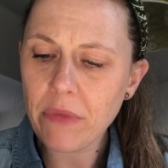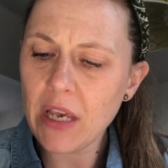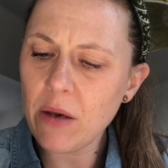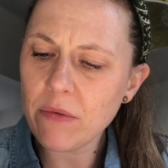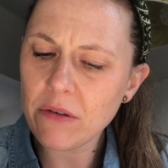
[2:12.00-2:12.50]

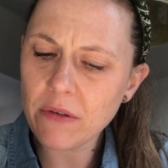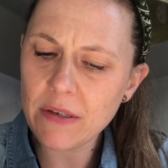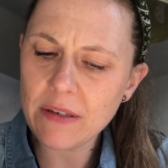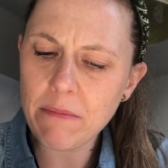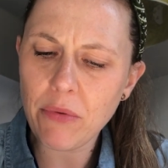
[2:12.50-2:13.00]
It was not
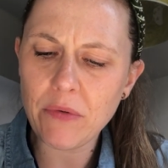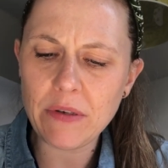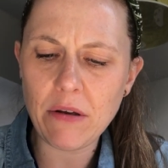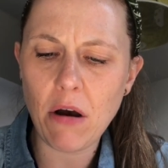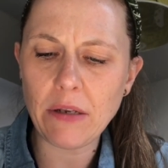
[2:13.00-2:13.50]
as simple
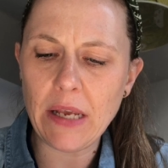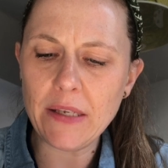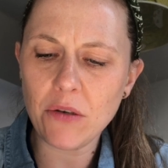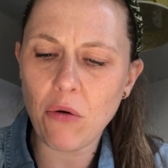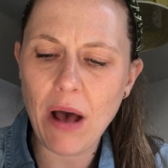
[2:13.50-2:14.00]
as
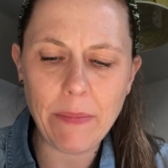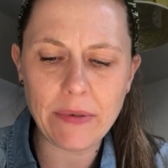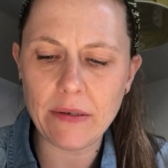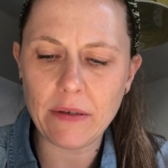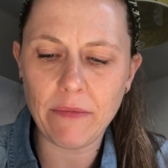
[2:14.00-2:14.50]
darkness or
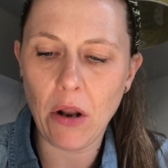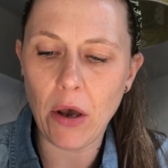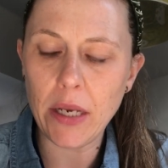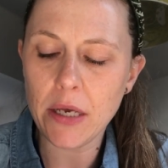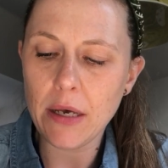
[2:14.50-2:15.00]
absence of
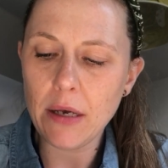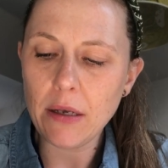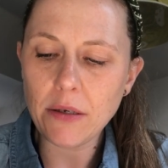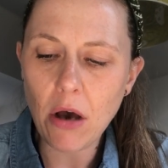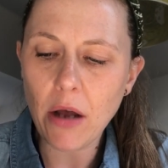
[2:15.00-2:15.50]
light.
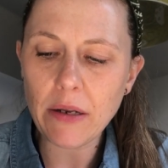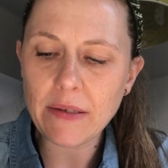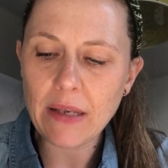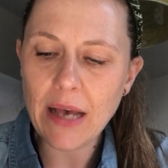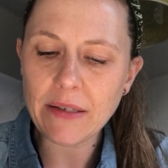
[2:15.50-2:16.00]

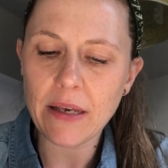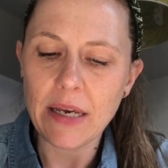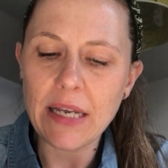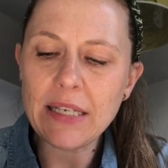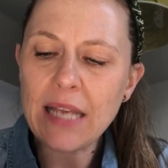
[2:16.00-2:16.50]
Darkness has a
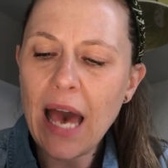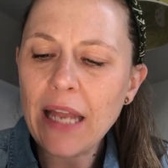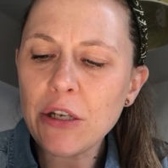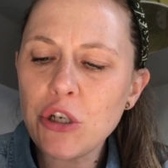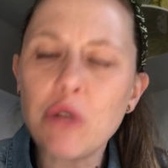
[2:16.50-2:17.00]

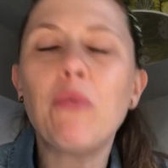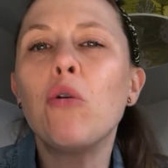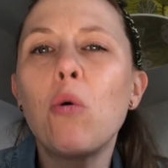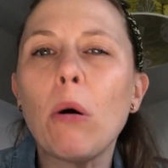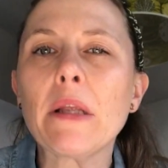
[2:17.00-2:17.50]

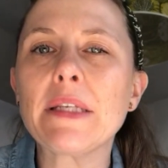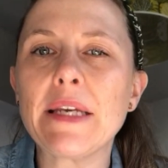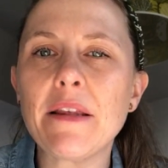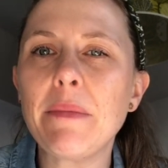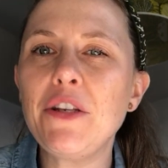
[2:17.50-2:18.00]
tangible
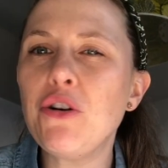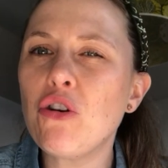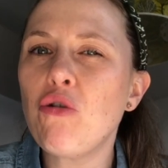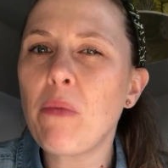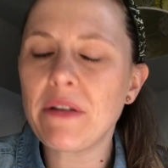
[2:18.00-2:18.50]
quality that means you
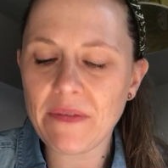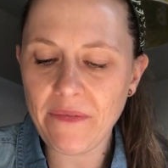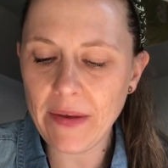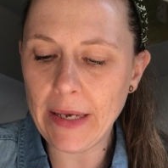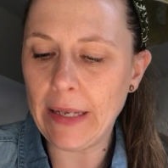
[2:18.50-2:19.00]
can almost
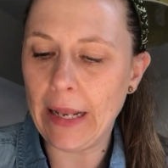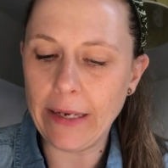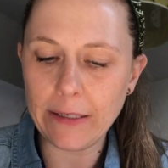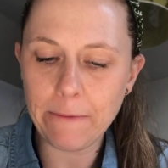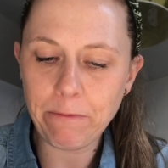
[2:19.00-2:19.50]
feel
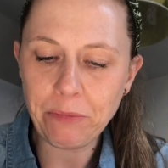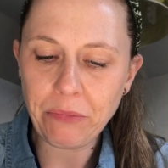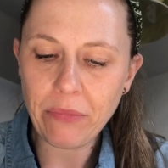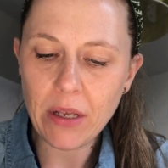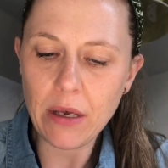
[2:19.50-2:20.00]
it.
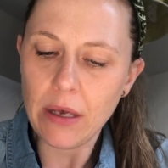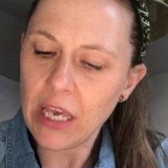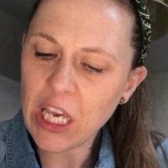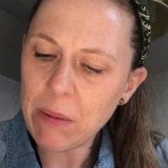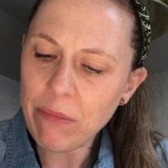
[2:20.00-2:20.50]

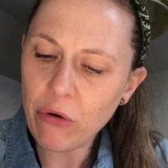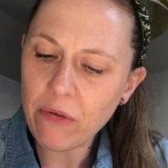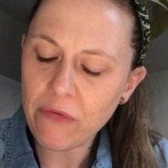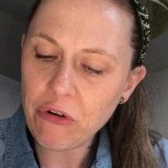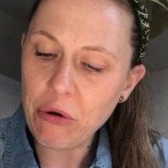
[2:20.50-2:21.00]
It can be
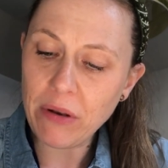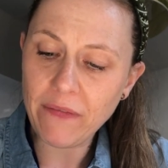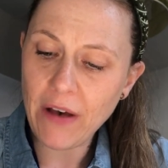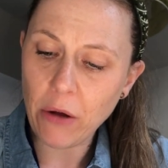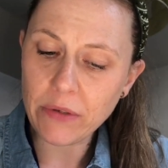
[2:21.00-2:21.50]
moved through and
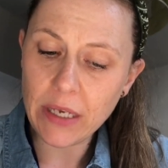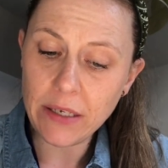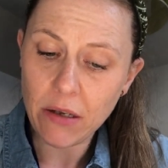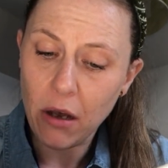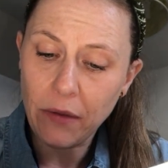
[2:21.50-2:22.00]
felt.
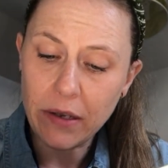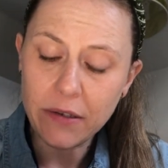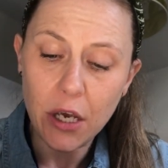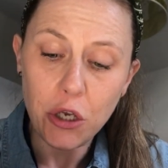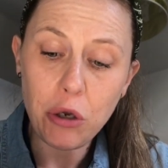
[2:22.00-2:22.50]
In
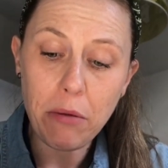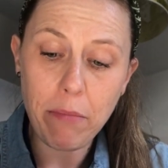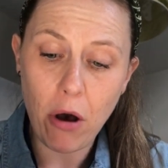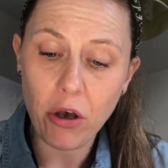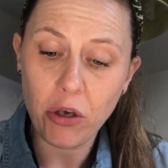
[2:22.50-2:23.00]
darkness, you can
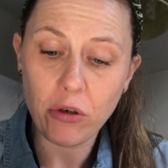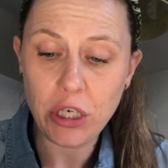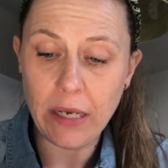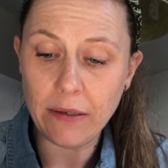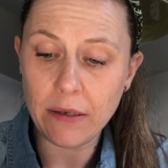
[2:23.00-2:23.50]
bark your
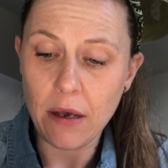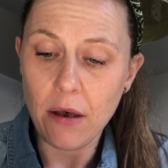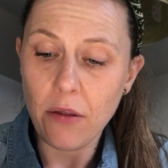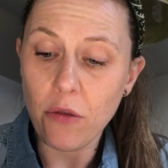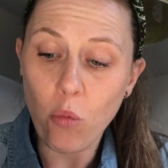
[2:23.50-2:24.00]
shins.
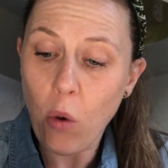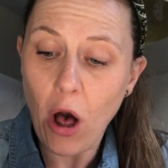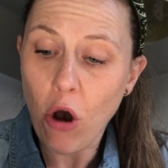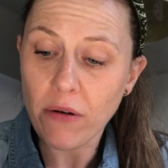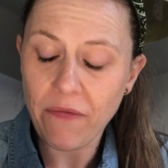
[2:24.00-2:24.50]
The
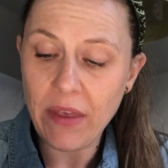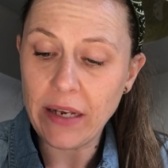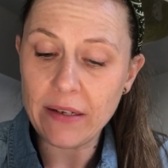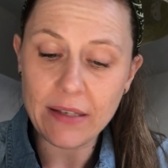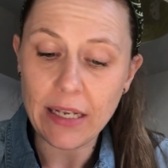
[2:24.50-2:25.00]
world of
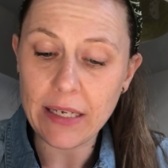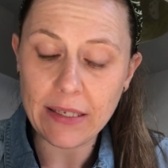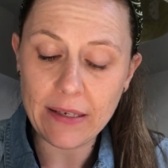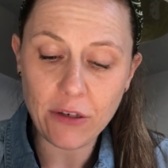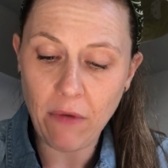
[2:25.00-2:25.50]
things still
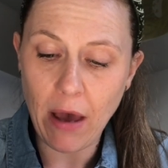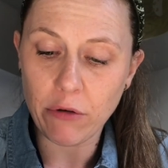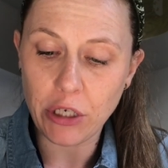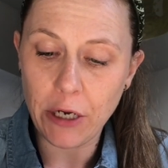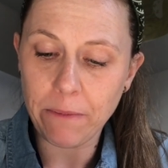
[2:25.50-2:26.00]
exists
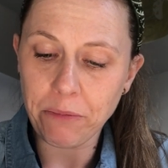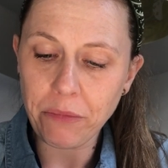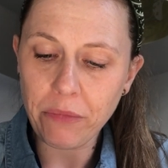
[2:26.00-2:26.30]
around you.